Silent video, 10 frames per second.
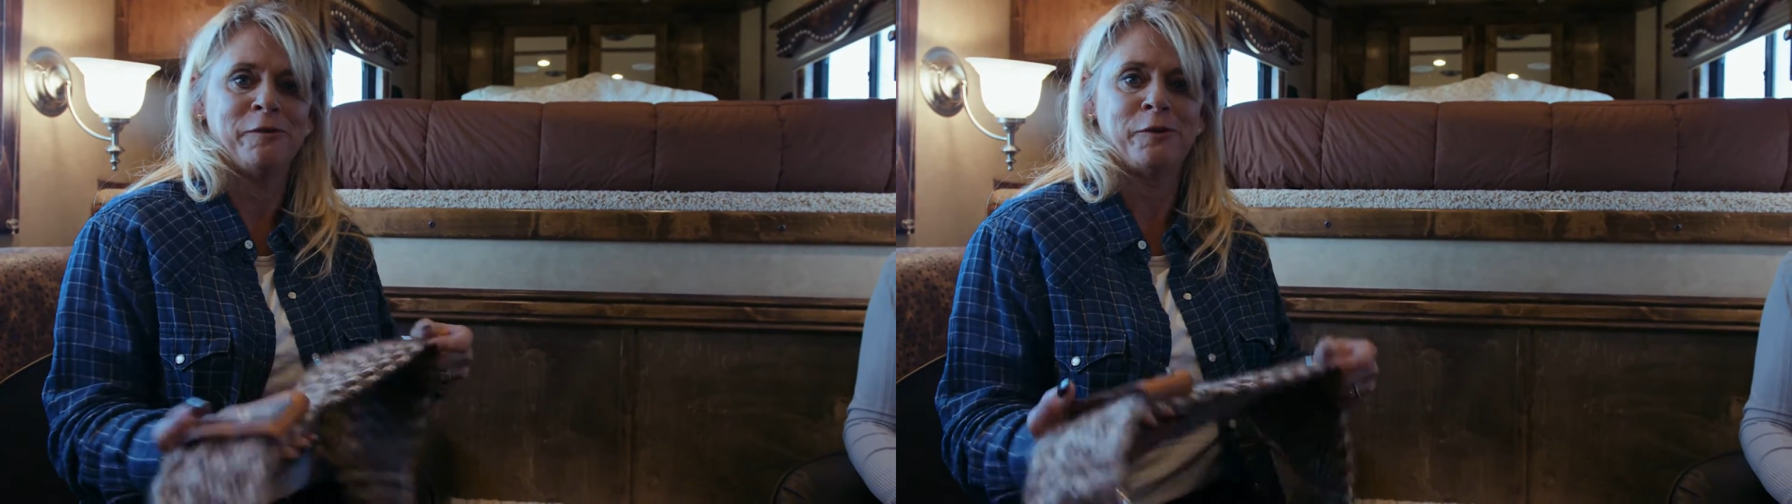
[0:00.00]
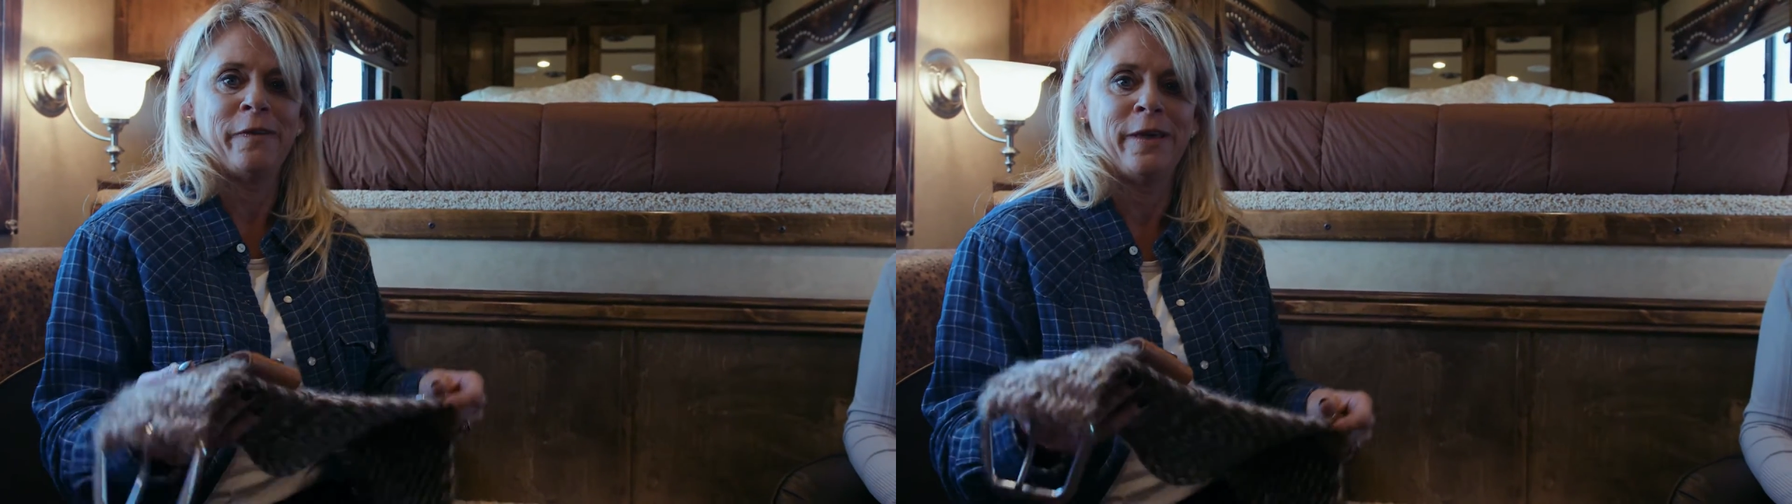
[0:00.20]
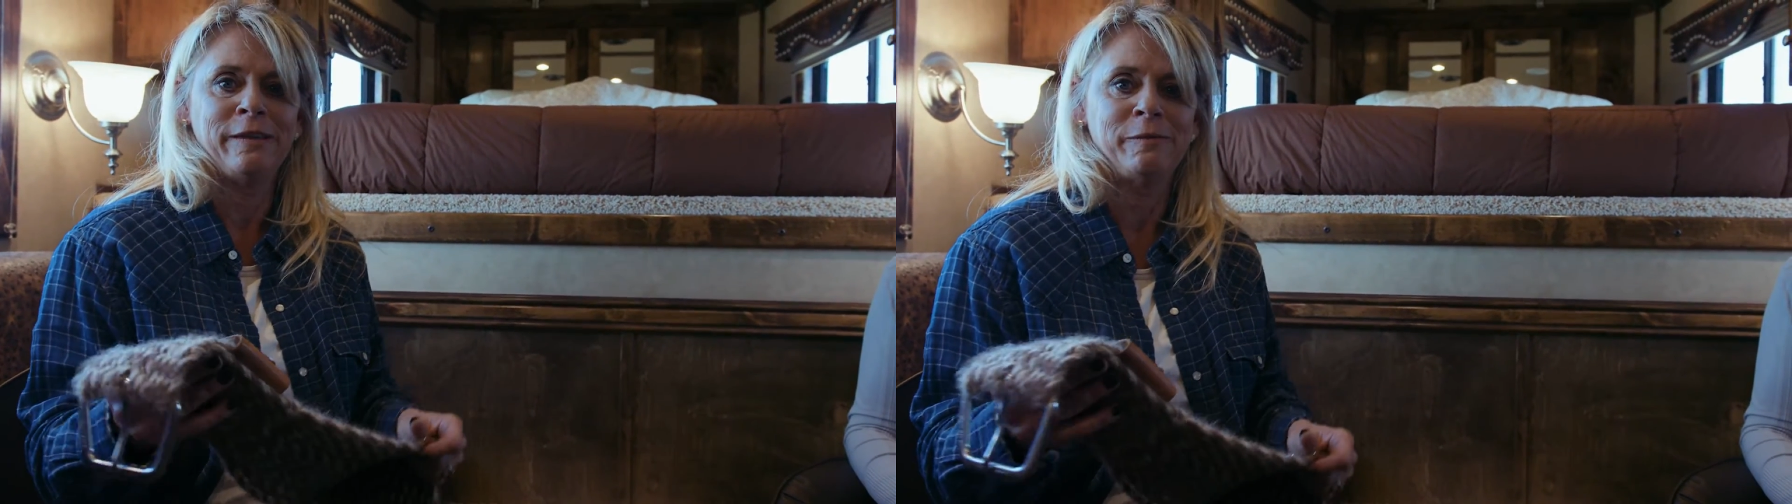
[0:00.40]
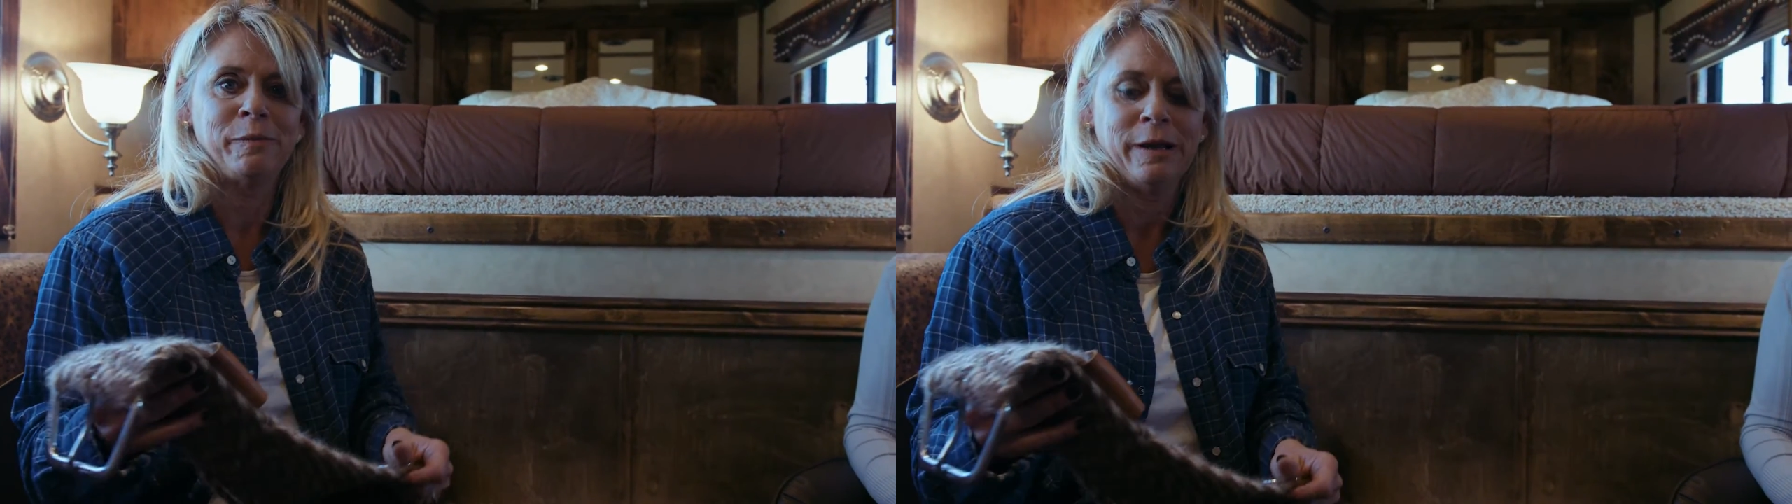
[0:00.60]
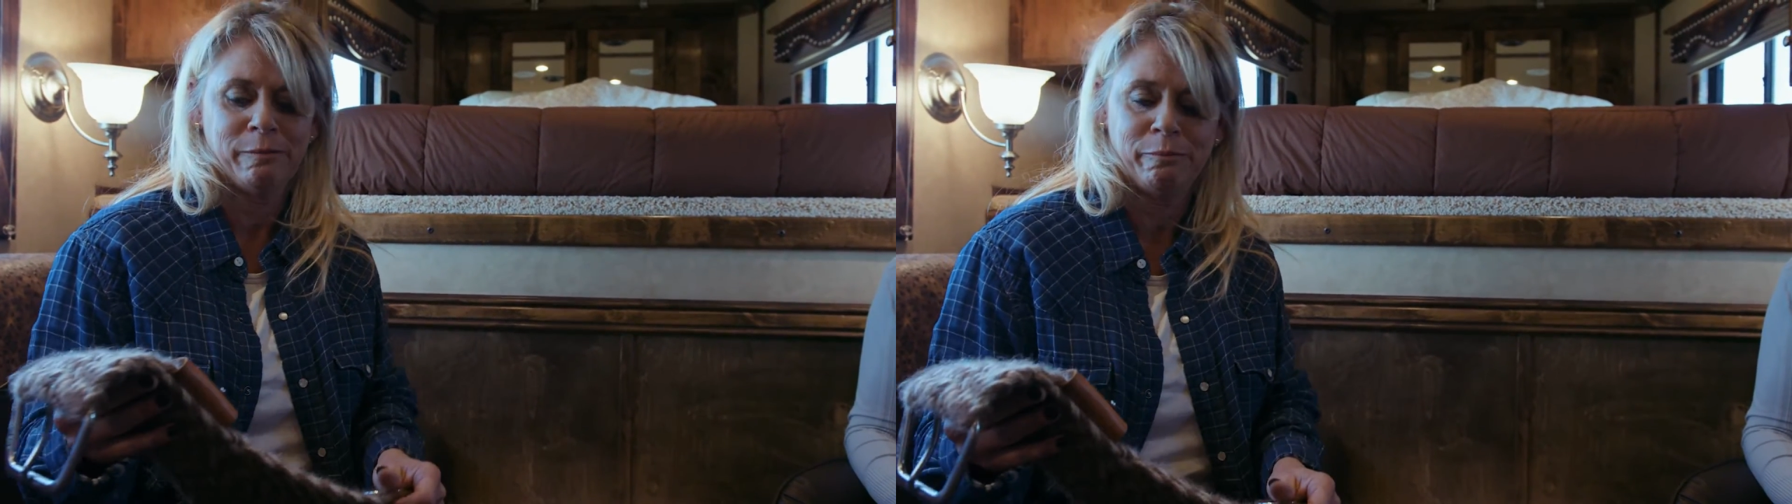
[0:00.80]
so I think it's
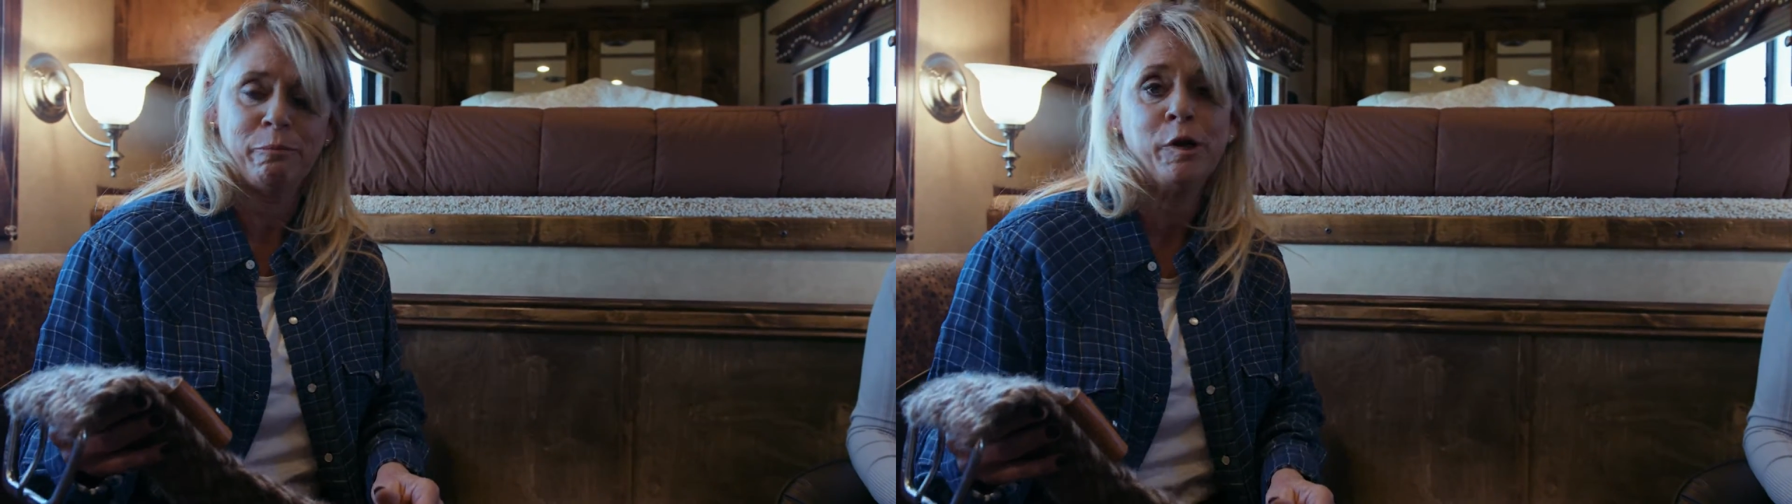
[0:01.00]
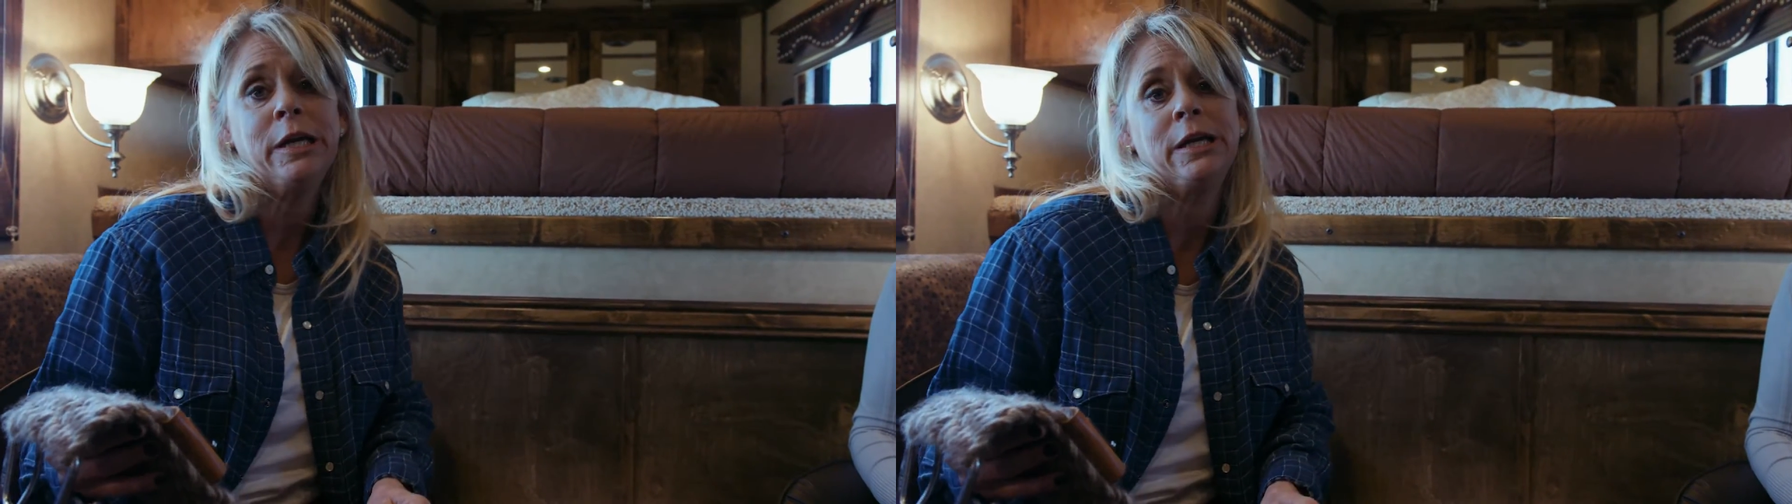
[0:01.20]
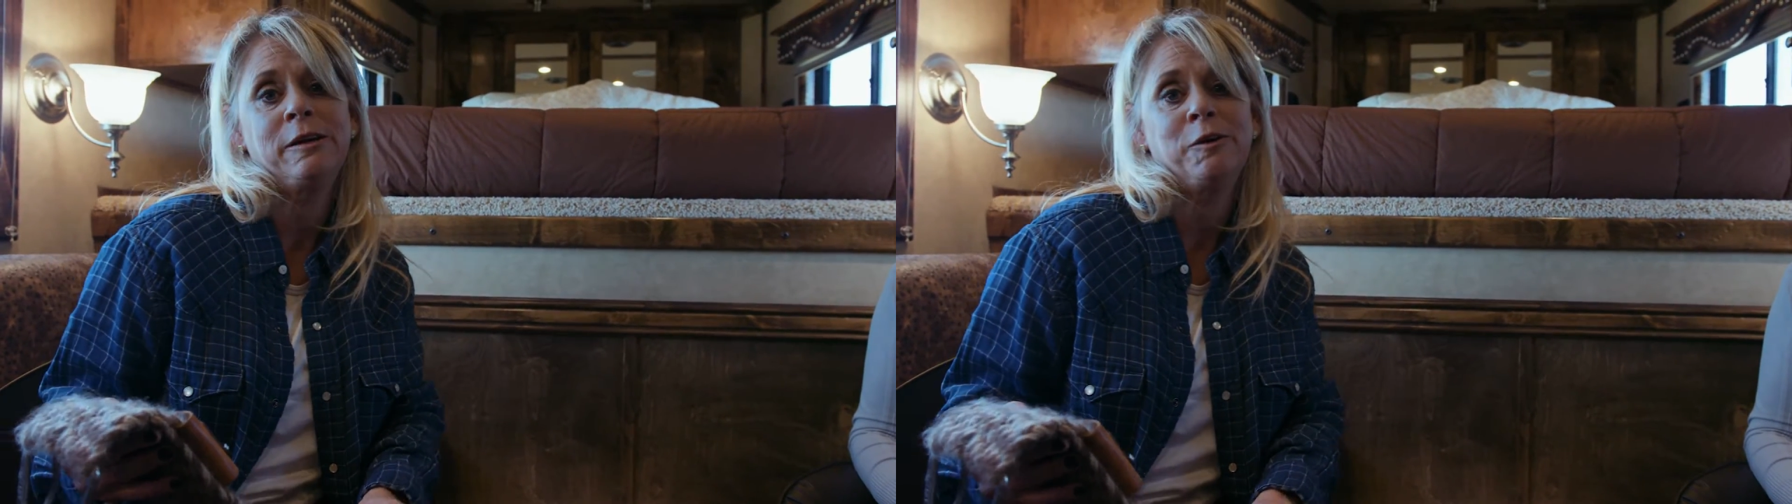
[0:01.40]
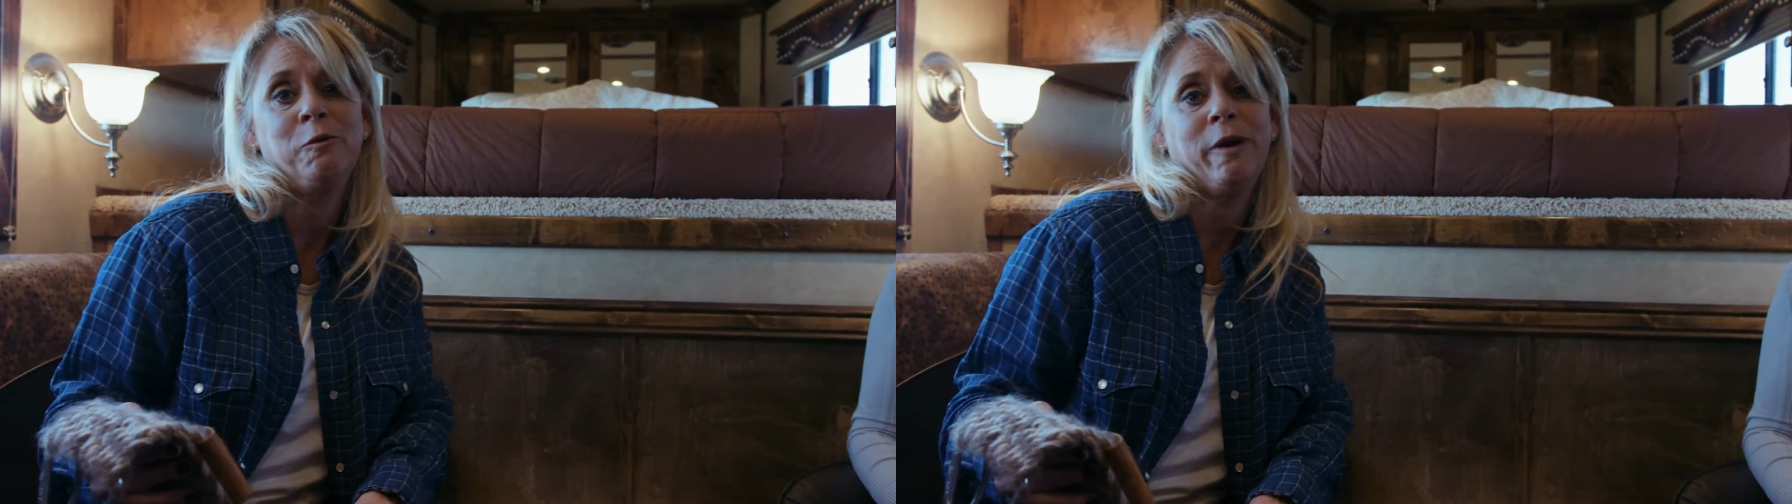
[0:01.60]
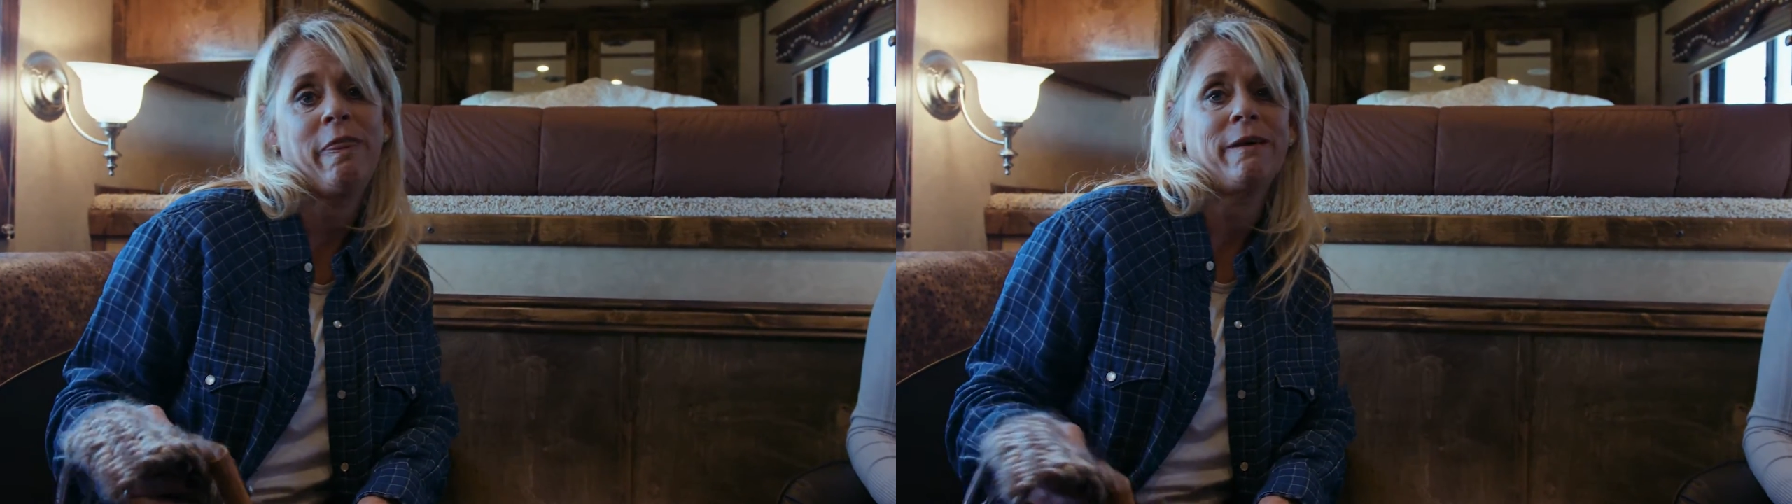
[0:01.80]
kind of pretty to go
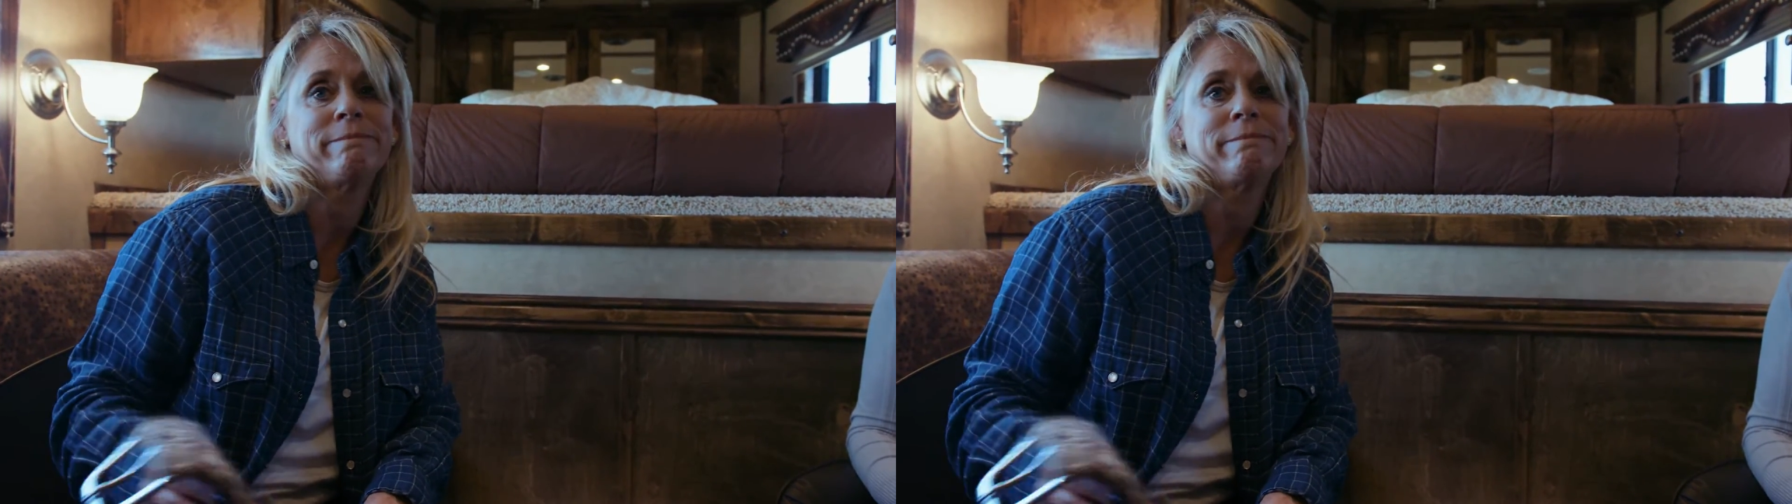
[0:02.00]
with.